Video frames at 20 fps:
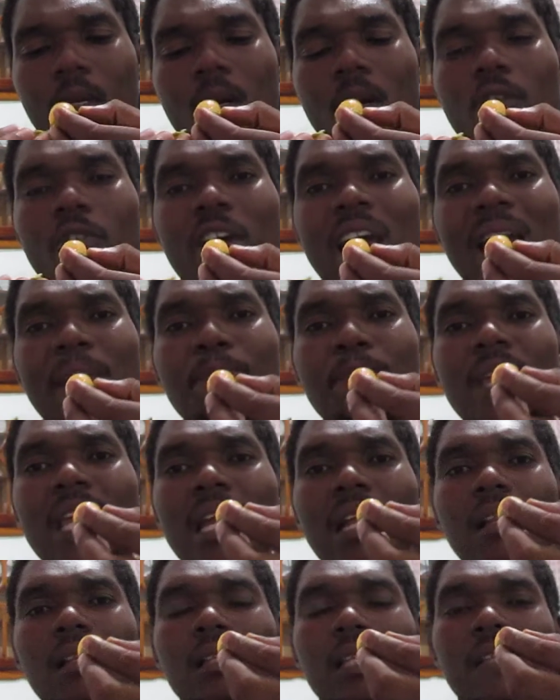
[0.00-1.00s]
Red
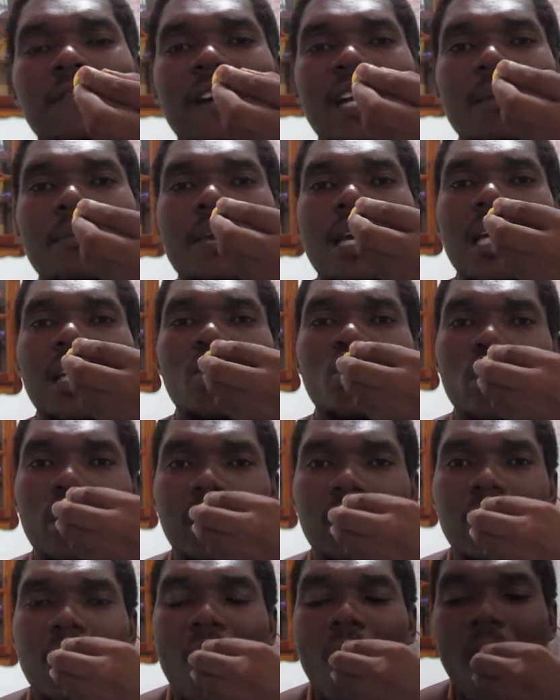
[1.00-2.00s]
Pills for the Matrix.